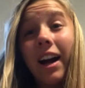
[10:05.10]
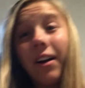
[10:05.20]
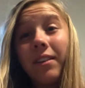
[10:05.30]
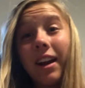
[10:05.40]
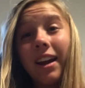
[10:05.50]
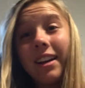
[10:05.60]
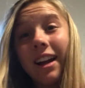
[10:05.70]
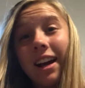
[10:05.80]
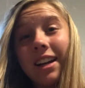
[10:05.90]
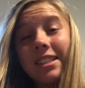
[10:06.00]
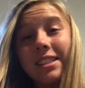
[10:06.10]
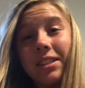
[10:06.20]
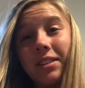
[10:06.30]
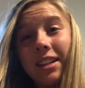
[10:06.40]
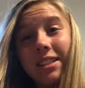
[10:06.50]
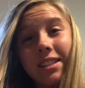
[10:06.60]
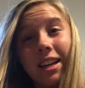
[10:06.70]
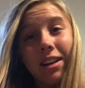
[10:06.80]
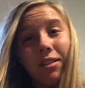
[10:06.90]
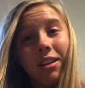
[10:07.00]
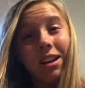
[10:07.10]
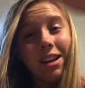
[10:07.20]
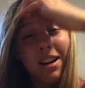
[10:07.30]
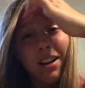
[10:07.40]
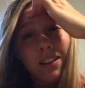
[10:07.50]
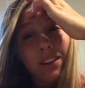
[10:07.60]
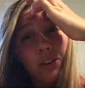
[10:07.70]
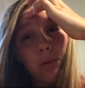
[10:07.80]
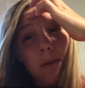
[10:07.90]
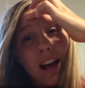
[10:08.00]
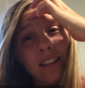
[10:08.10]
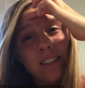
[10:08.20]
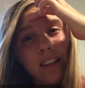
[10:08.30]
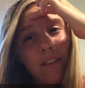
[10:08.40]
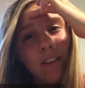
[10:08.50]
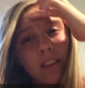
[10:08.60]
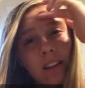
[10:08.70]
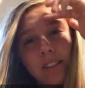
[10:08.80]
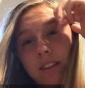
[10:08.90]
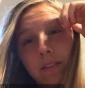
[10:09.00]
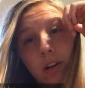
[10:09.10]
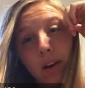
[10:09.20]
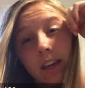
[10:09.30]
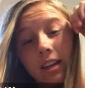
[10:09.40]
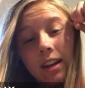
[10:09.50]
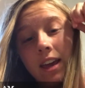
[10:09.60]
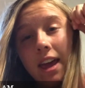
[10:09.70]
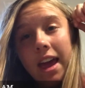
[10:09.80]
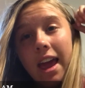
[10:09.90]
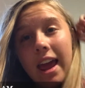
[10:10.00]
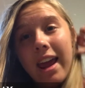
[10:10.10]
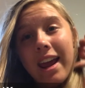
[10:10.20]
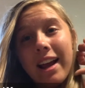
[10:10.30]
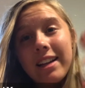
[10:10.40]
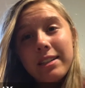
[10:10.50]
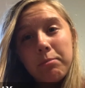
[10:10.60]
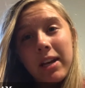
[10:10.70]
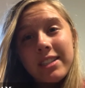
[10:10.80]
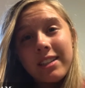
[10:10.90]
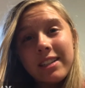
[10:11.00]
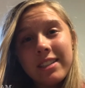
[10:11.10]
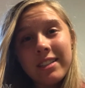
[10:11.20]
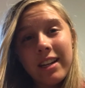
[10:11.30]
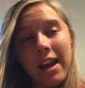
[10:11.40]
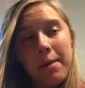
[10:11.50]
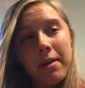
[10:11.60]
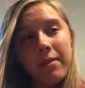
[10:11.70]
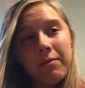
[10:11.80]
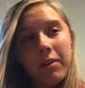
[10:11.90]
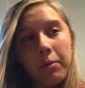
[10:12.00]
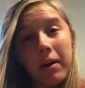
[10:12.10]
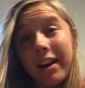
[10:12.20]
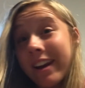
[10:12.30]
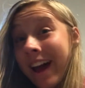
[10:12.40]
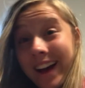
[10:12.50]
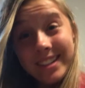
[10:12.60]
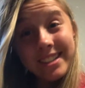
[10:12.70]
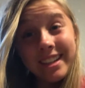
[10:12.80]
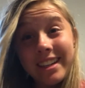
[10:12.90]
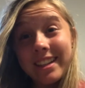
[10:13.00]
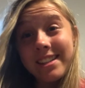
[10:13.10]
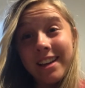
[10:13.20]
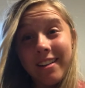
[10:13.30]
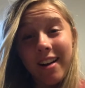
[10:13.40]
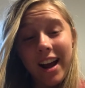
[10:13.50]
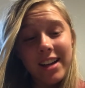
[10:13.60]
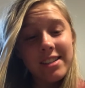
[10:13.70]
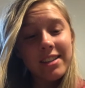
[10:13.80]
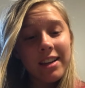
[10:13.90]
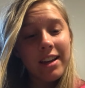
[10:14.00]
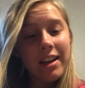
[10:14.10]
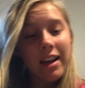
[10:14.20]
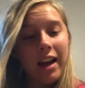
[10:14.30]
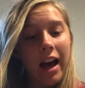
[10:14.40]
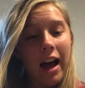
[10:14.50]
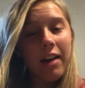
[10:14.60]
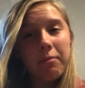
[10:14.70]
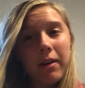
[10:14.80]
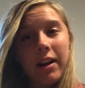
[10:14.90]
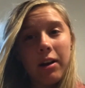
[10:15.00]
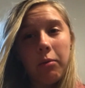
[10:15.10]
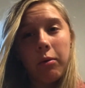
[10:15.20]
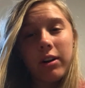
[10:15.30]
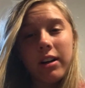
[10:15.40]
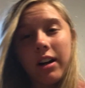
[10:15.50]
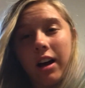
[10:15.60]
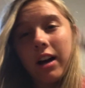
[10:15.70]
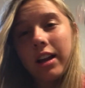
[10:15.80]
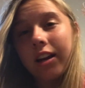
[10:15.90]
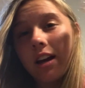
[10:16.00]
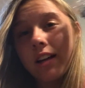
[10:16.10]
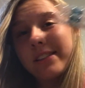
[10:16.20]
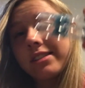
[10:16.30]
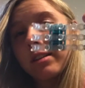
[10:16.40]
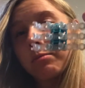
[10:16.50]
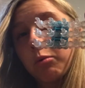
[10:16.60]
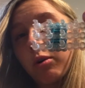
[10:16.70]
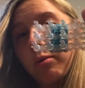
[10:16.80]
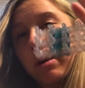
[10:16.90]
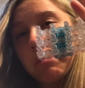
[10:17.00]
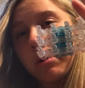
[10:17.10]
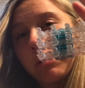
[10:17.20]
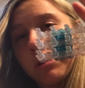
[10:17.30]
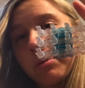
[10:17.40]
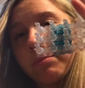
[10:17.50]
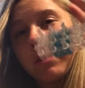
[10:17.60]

Okay guys, so it is now a little past 7, like 7:08, and basically since I came in from not seeing the sunrise, I've been working on some more rainbow loom,